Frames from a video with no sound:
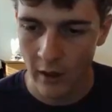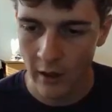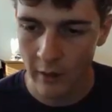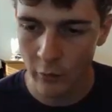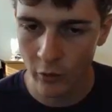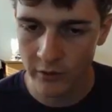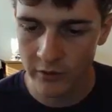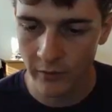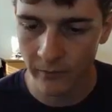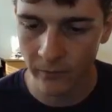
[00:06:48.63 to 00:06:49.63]
I am going
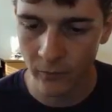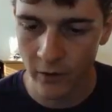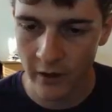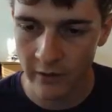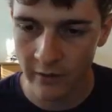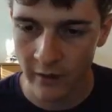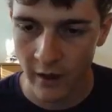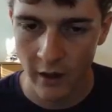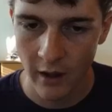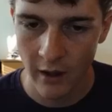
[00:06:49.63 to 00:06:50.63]
to freeze
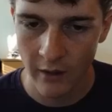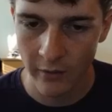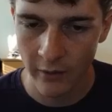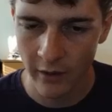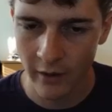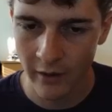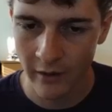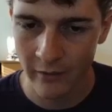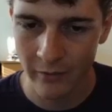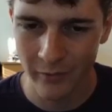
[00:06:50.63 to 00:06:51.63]

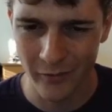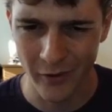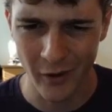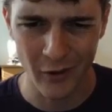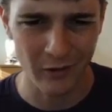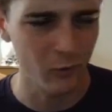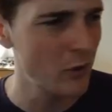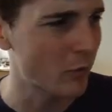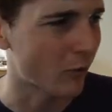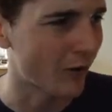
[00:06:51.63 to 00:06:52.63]
the
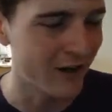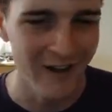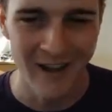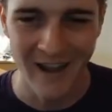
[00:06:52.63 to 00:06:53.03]
Sweeper, right?